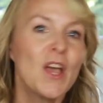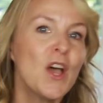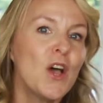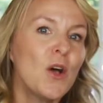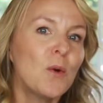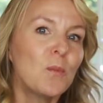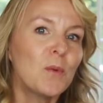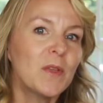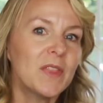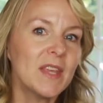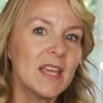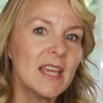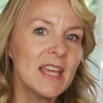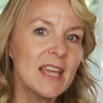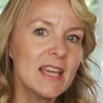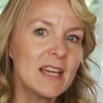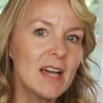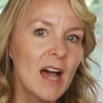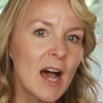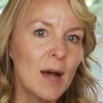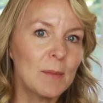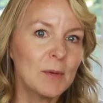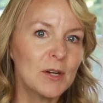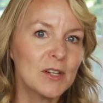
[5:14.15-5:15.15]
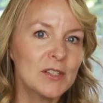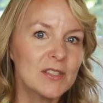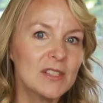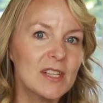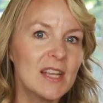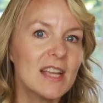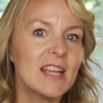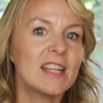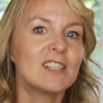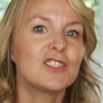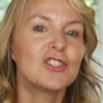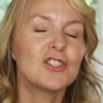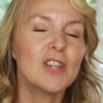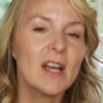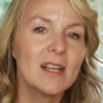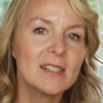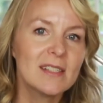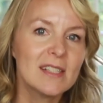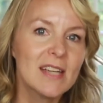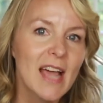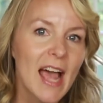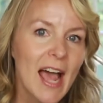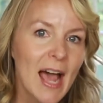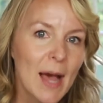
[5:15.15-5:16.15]
With e-commerce, it
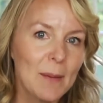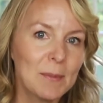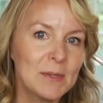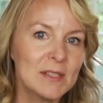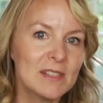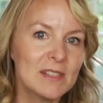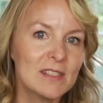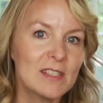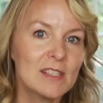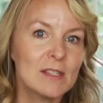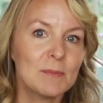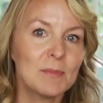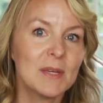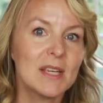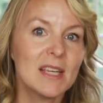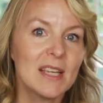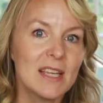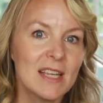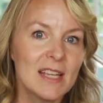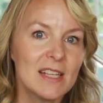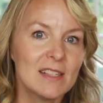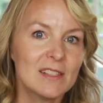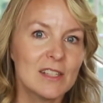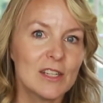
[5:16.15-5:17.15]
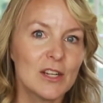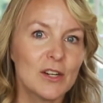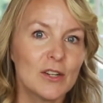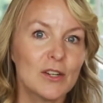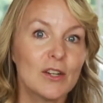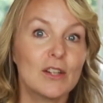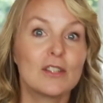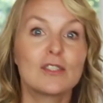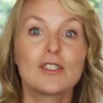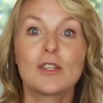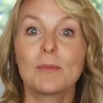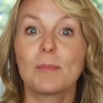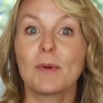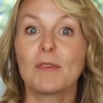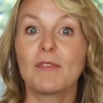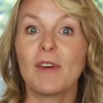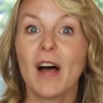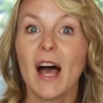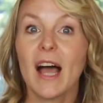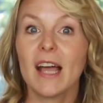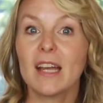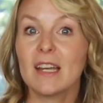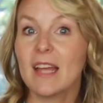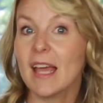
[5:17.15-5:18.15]
just happens to be easier to
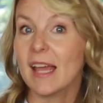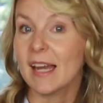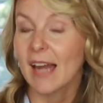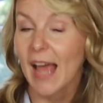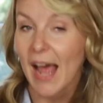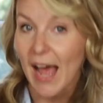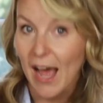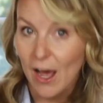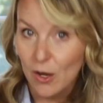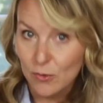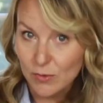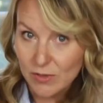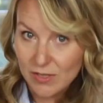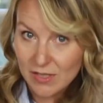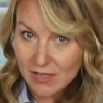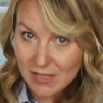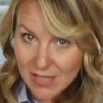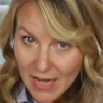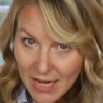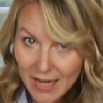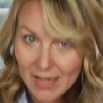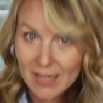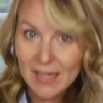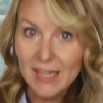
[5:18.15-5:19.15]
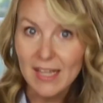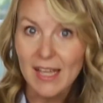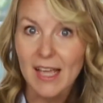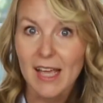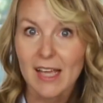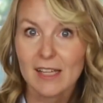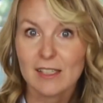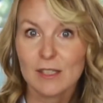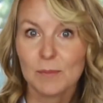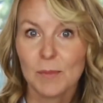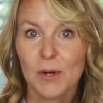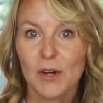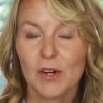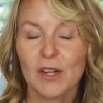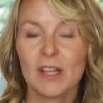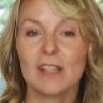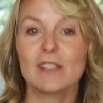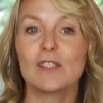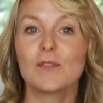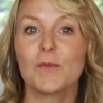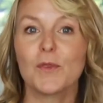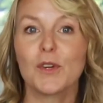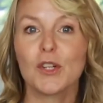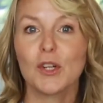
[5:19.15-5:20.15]
provide an outstanding experience
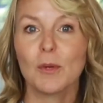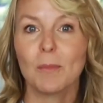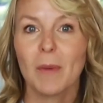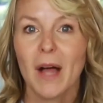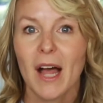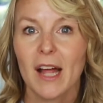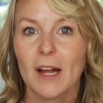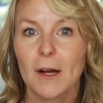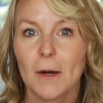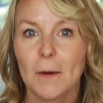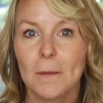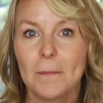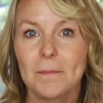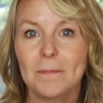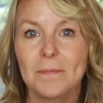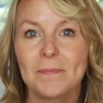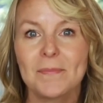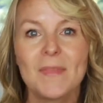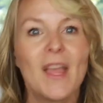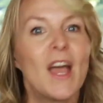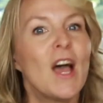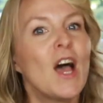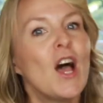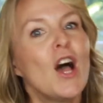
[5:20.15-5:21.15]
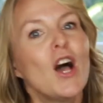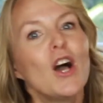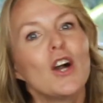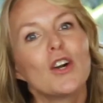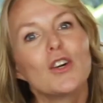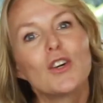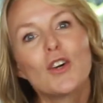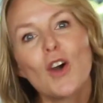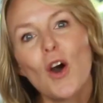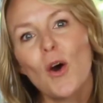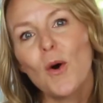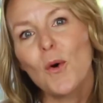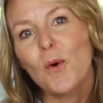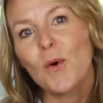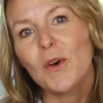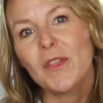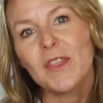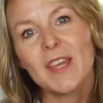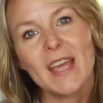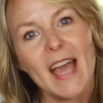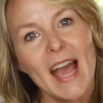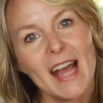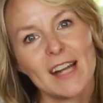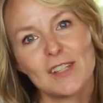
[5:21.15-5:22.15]
for your buyer. Go
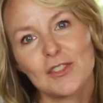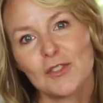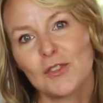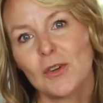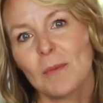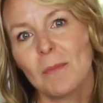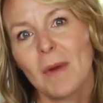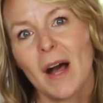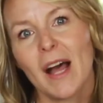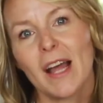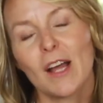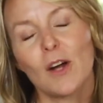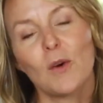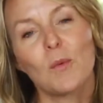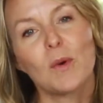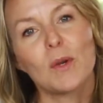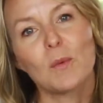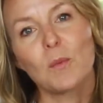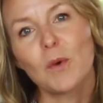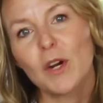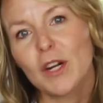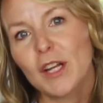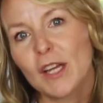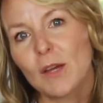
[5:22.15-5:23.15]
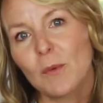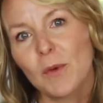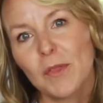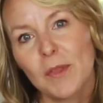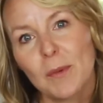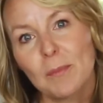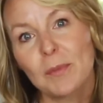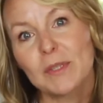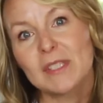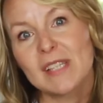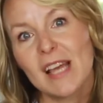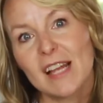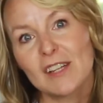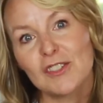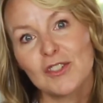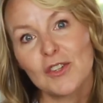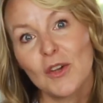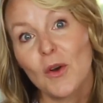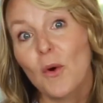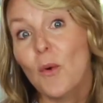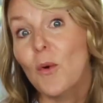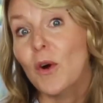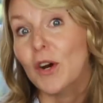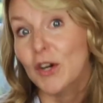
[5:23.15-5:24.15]
the extra mile when working with a
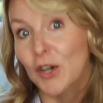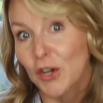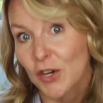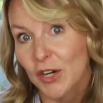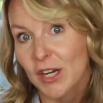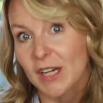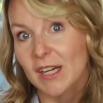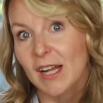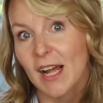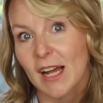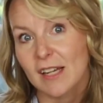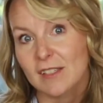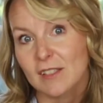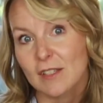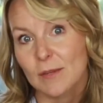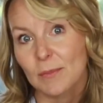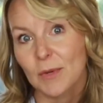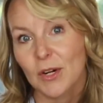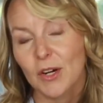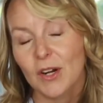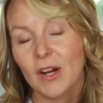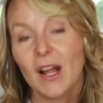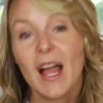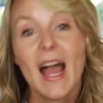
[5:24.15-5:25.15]
potential or current customer.